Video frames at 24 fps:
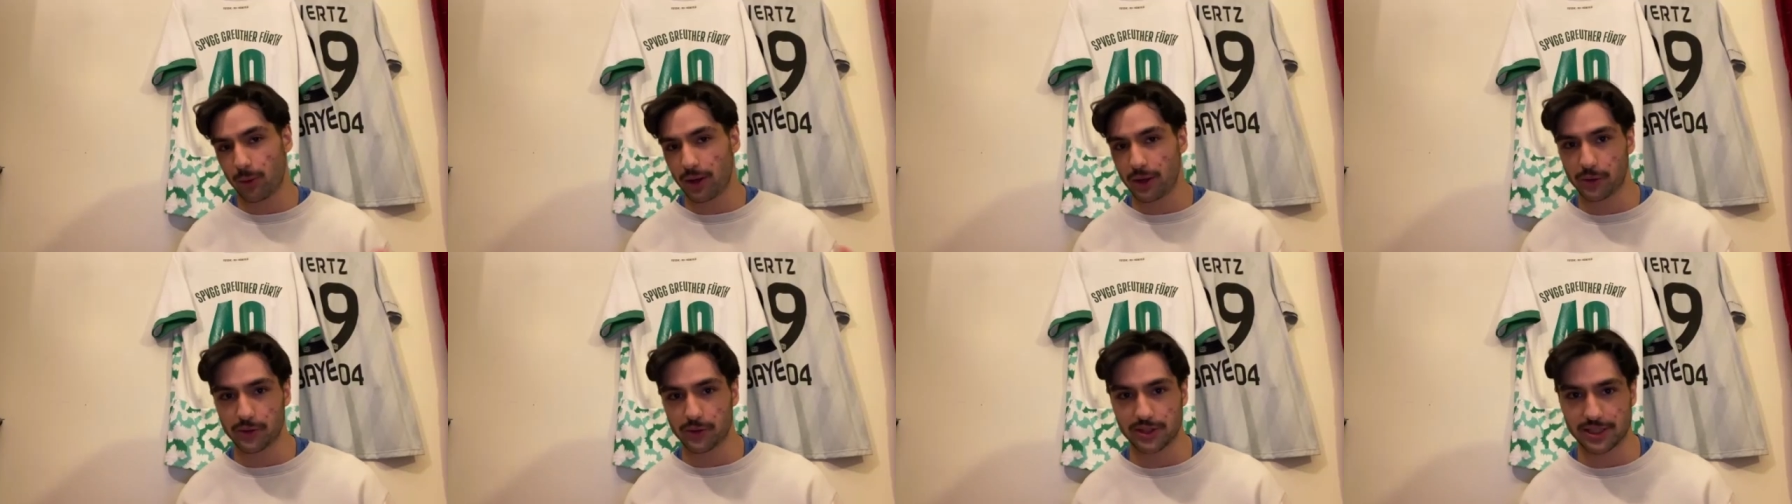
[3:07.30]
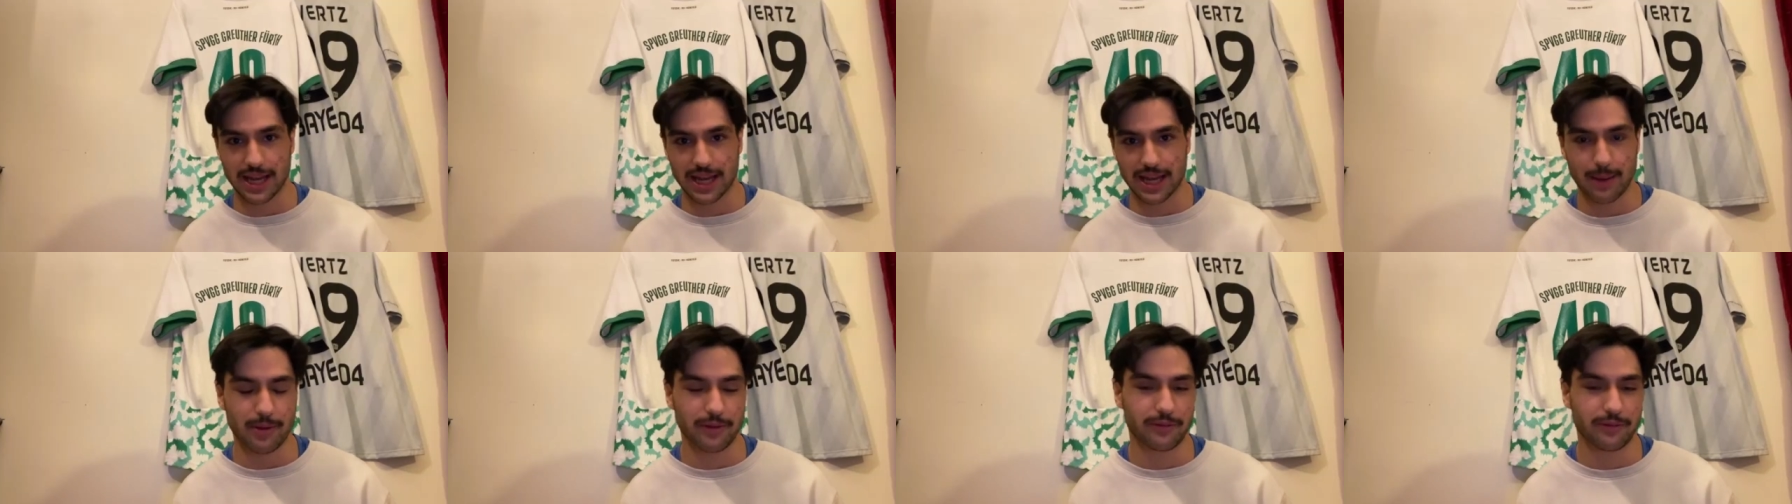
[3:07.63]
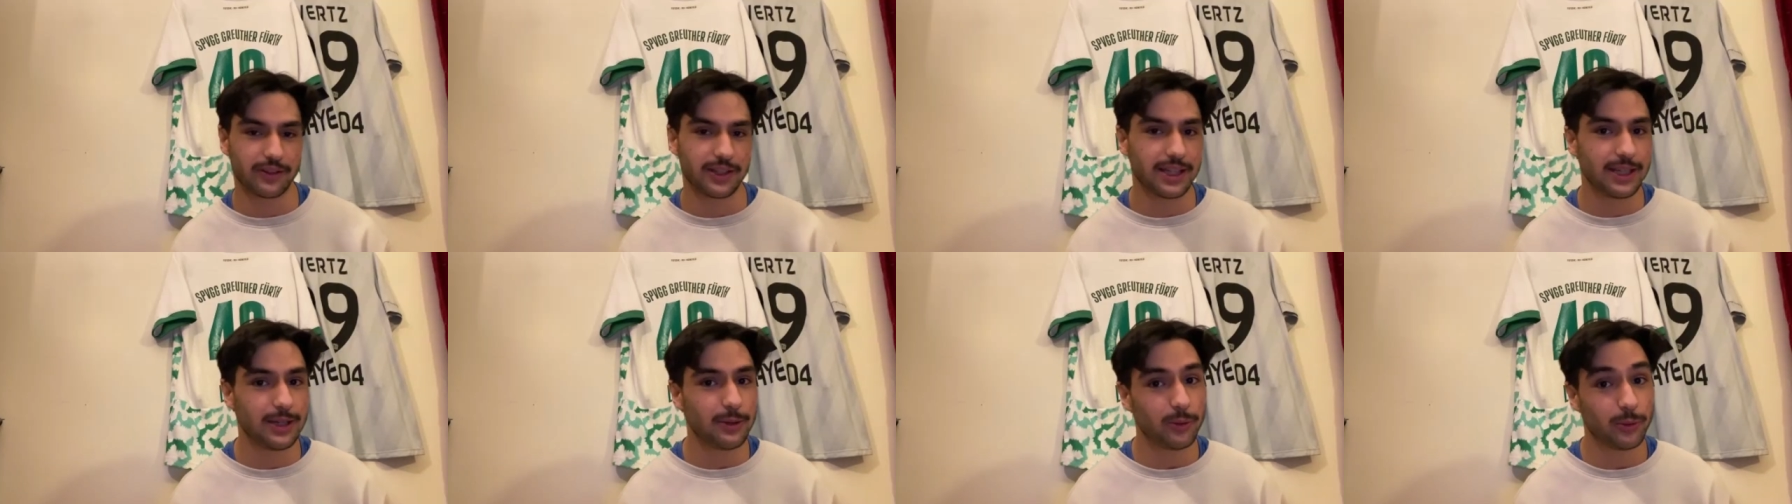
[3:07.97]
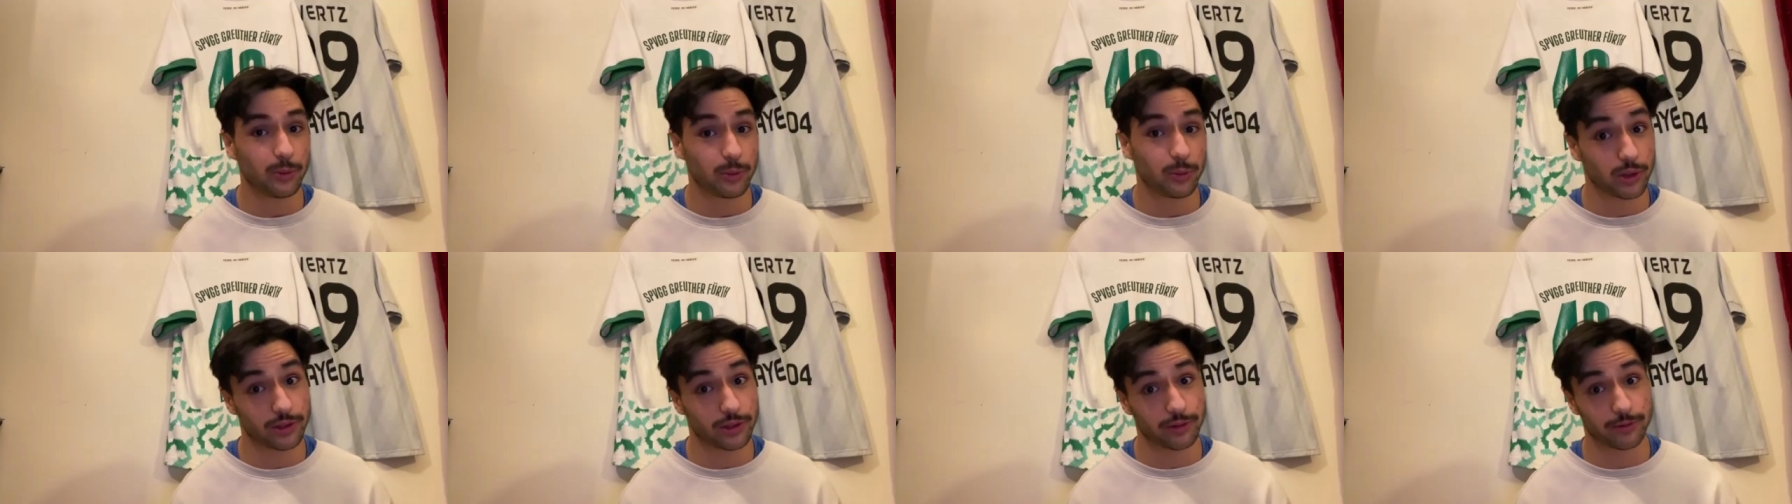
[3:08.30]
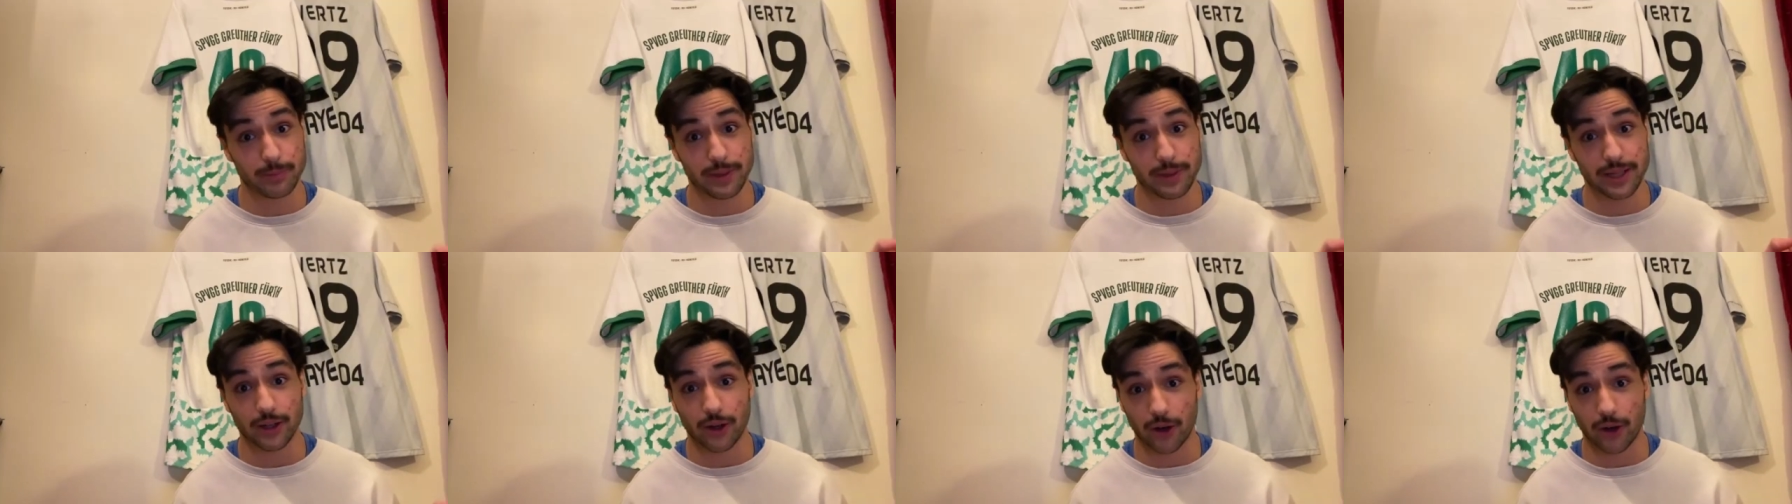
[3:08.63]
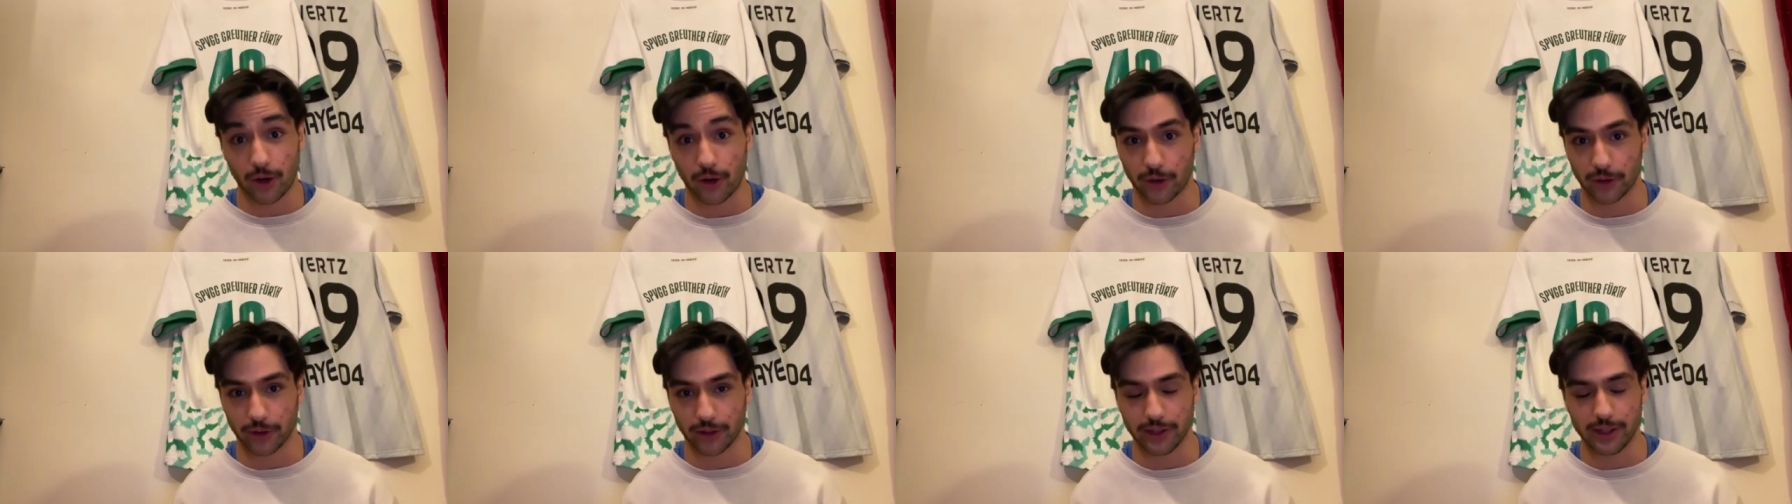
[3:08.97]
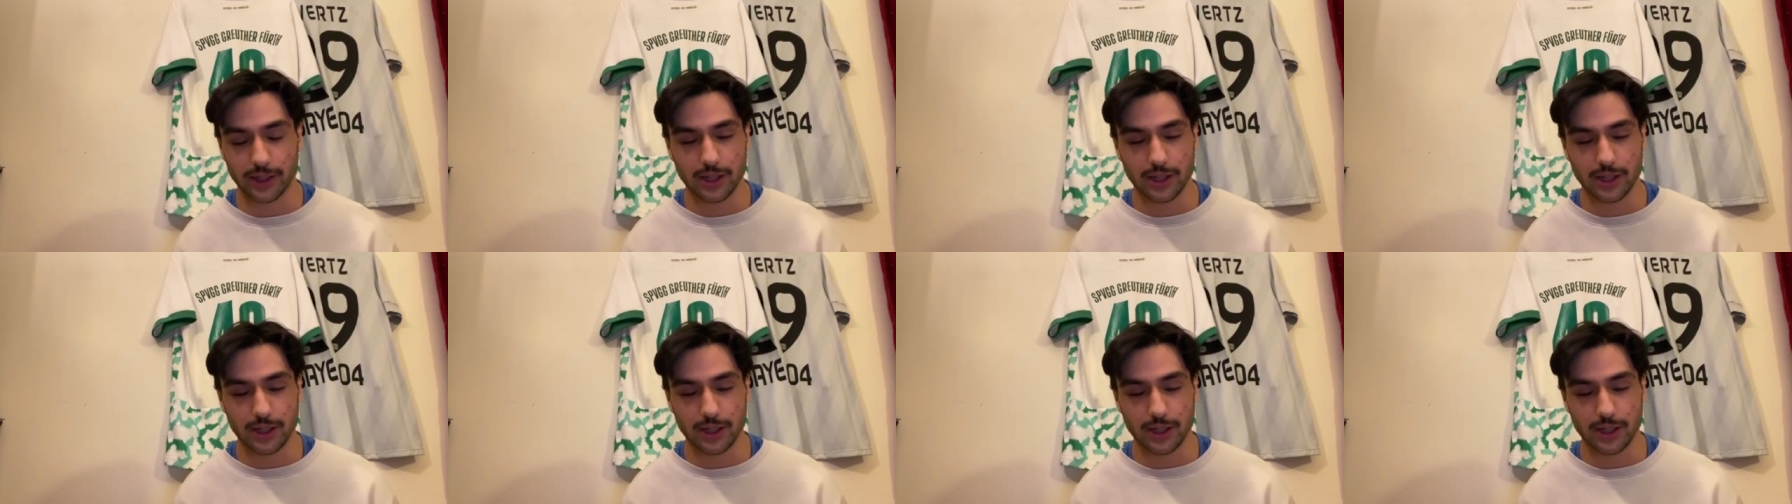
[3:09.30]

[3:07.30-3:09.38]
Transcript: Wales game, if he would have been on,